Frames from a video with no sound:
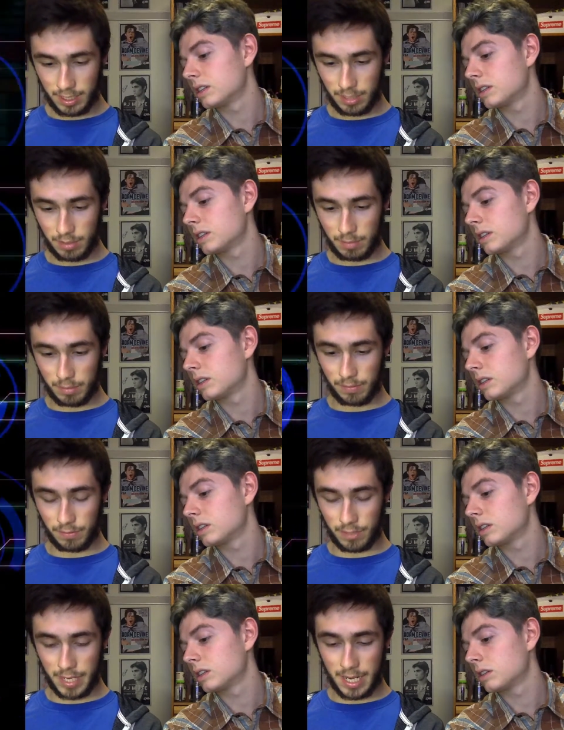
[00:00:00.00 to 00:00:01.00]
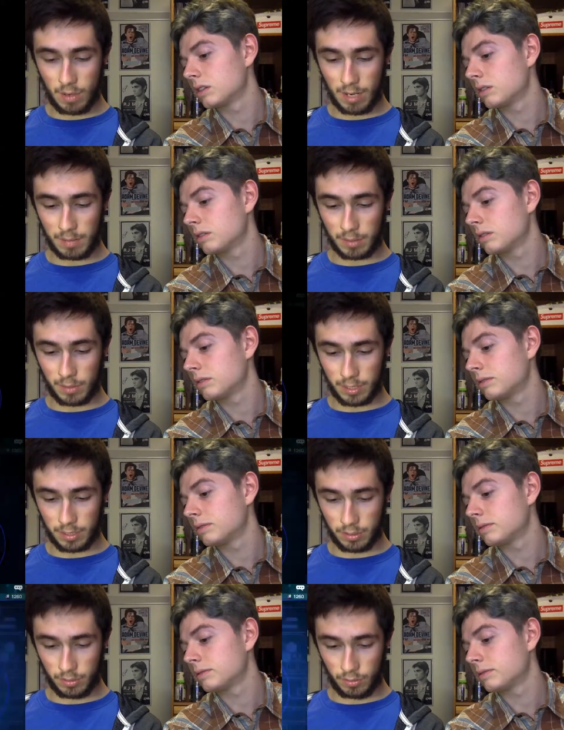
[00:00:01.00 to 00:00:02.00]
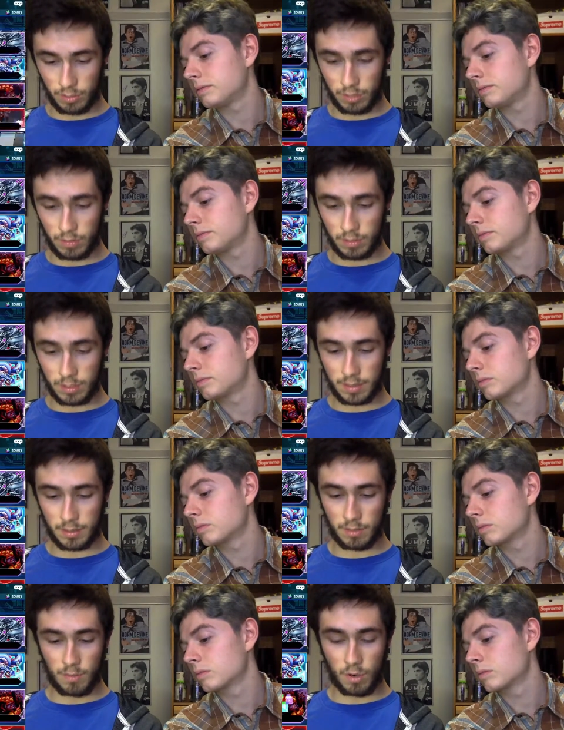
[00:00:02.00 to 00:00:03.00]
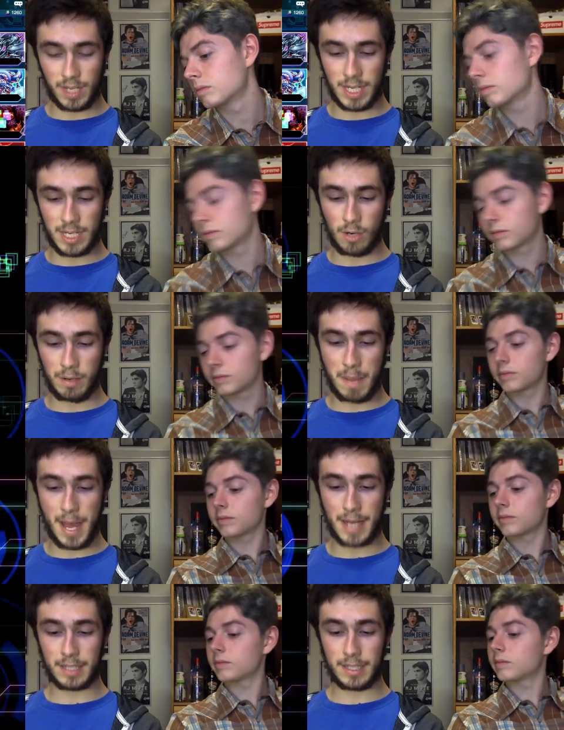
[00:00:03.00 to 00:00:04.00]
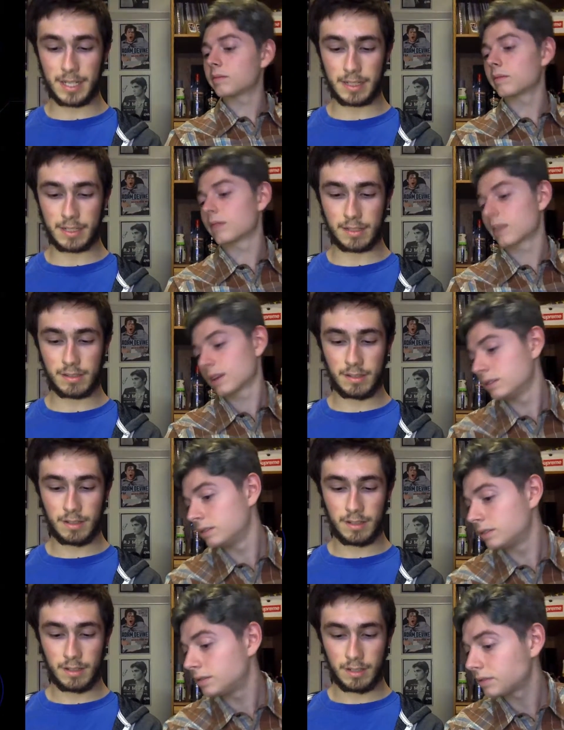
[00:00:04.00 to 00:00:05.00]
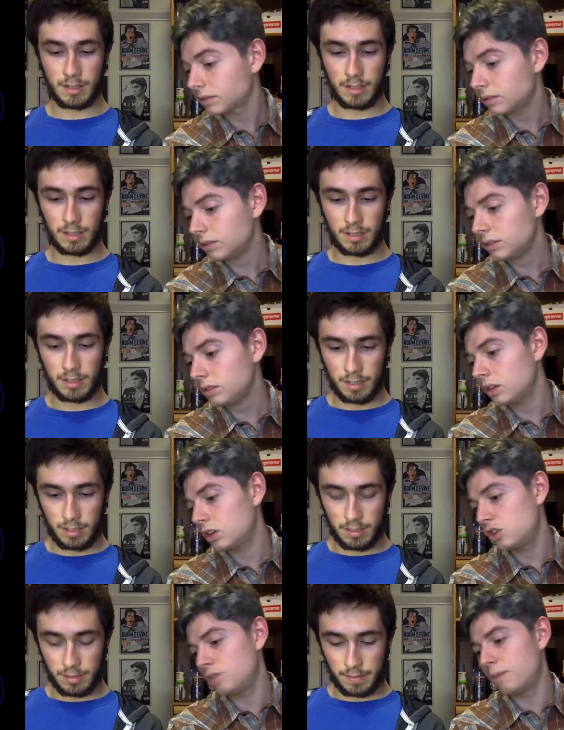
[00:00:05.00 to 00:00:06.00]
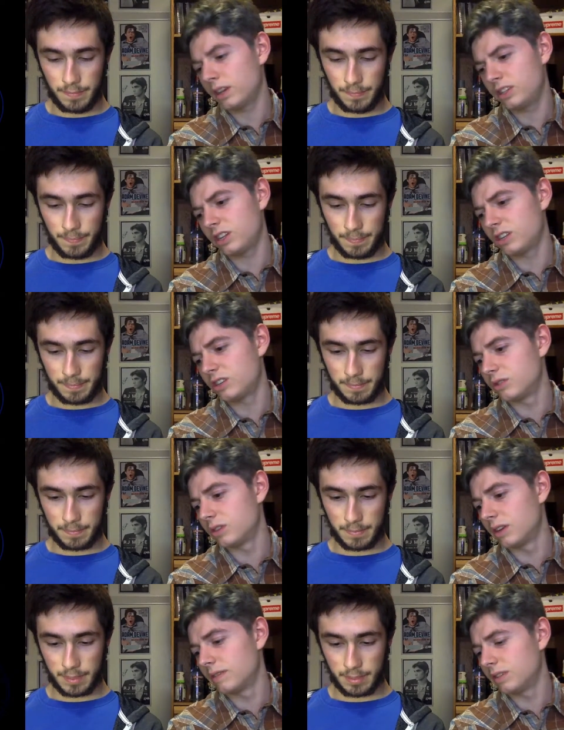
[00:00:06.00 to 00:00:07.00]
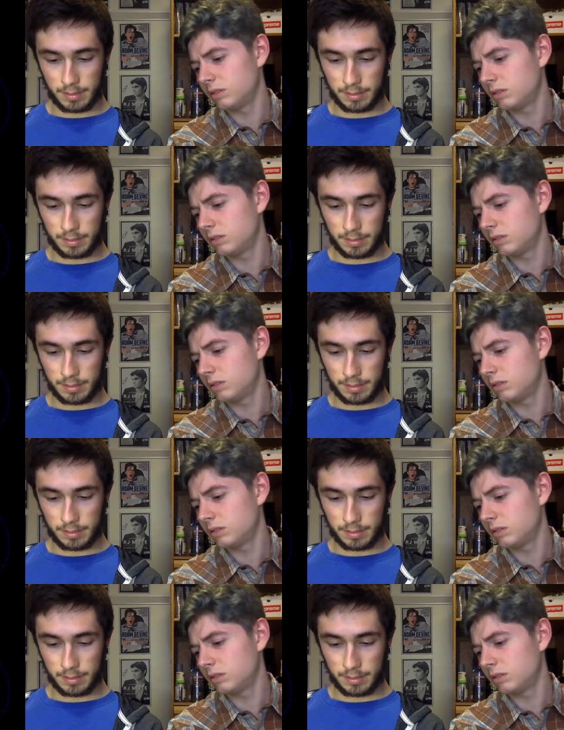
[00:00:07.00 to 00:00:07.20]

Speaker 1: do it. But for now I'm going to use do more of the Neo Impact decks. Because you barely touched those, have you?